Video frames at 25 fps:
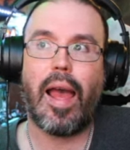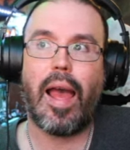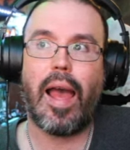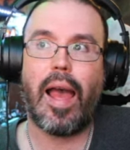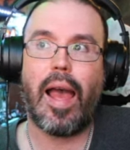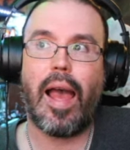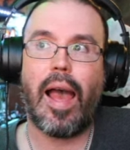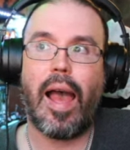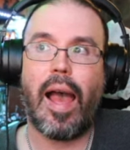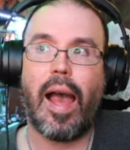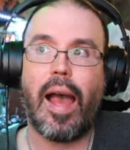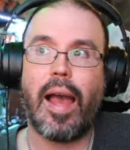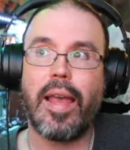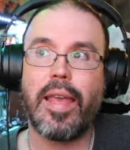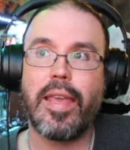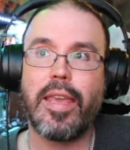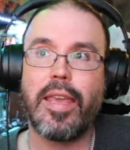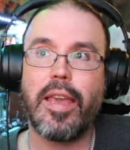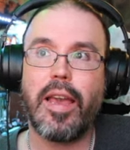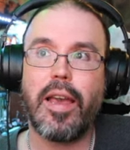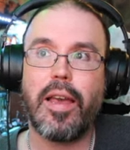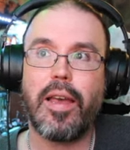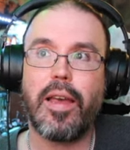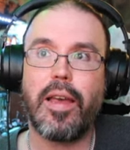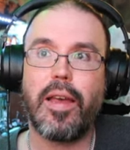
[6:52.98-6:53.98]
I
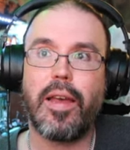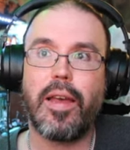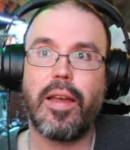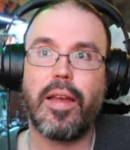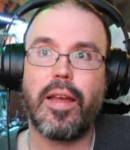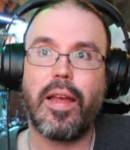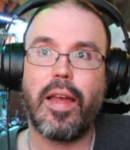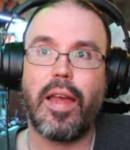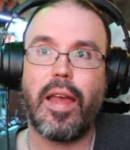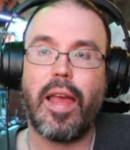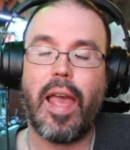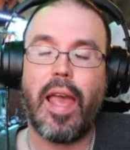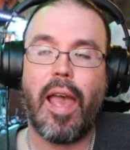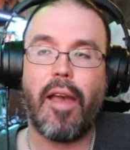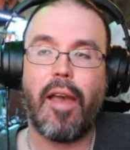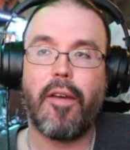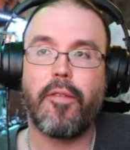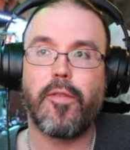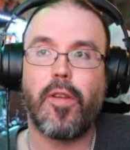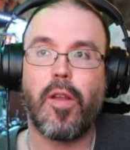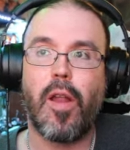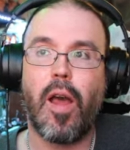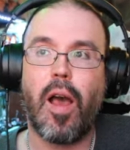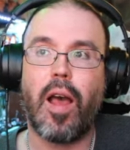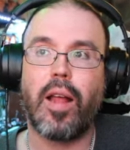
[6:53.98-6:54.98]
have
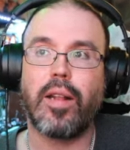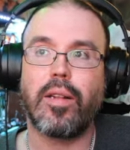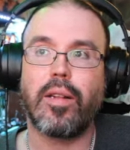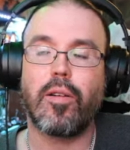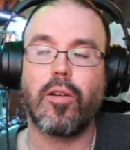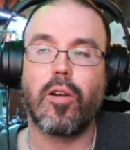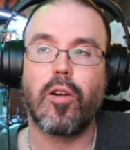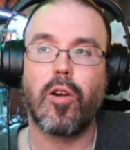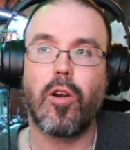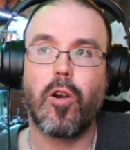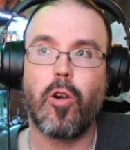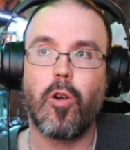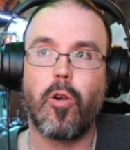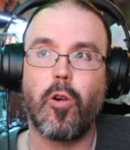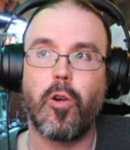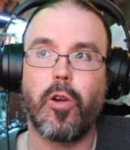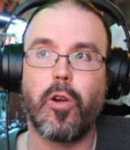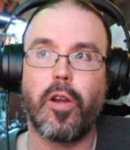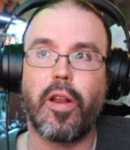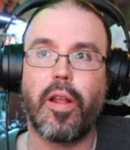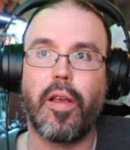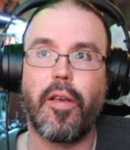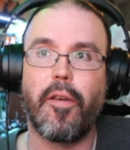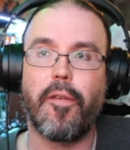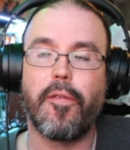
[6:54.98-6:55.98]
not heard
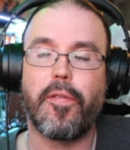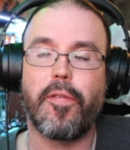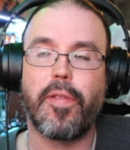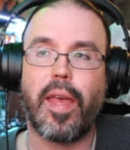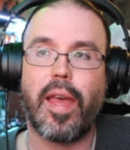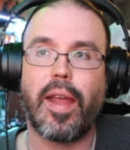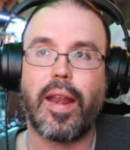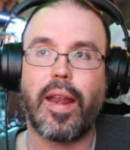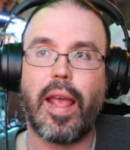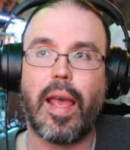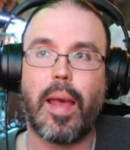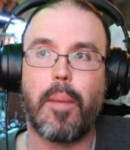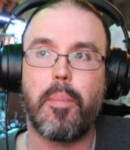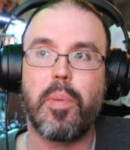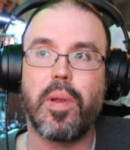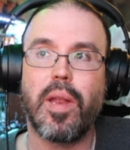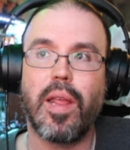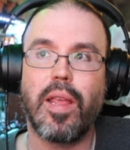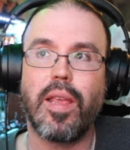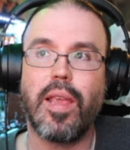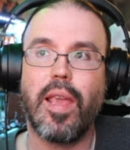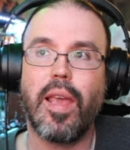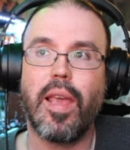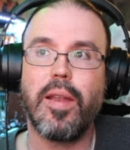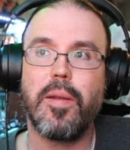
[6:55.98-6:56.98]
of that
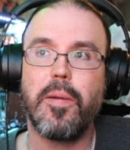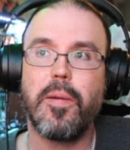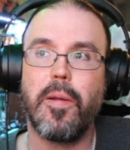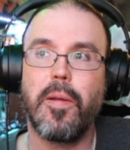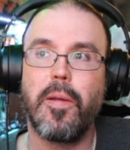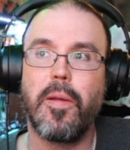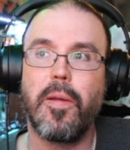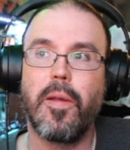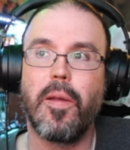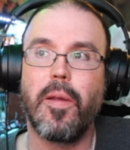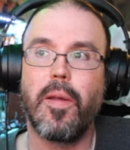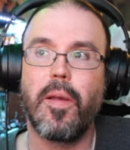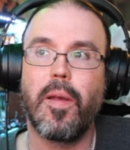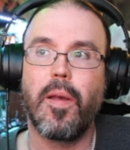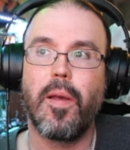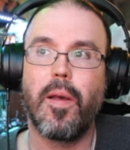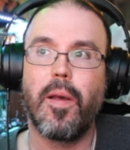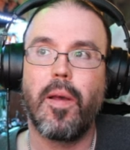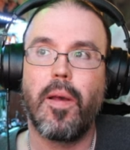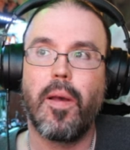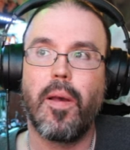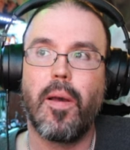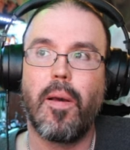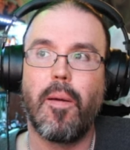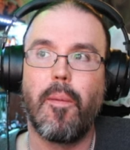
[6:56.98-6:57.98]
happening yet,
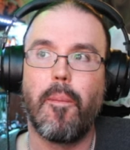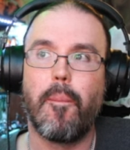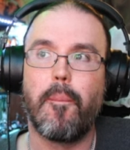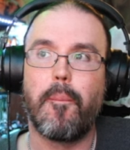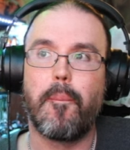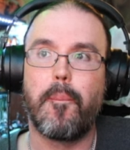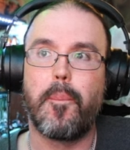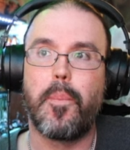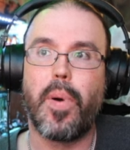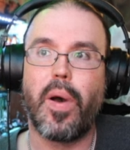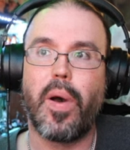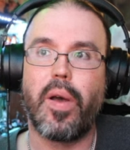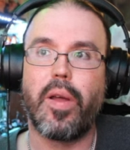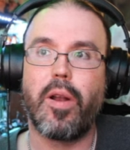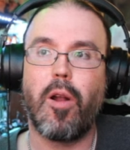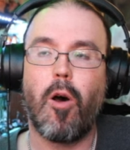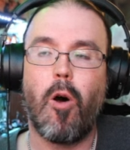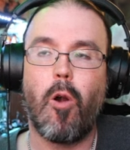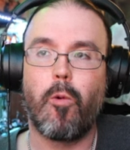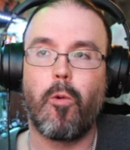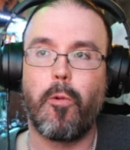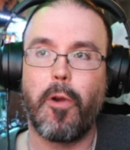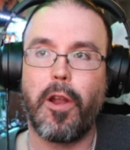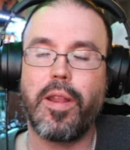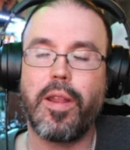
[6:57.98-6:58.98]
but
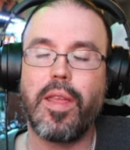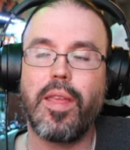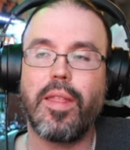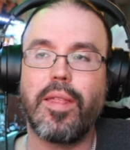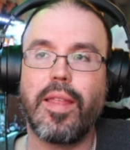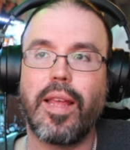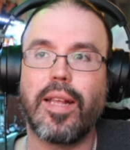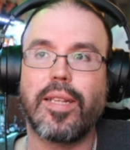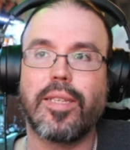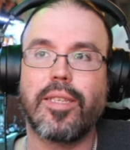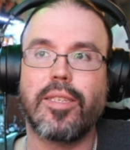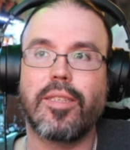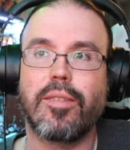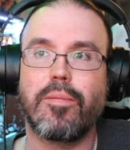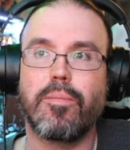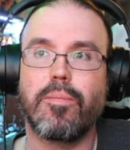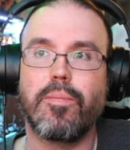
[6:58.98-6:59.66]
already that's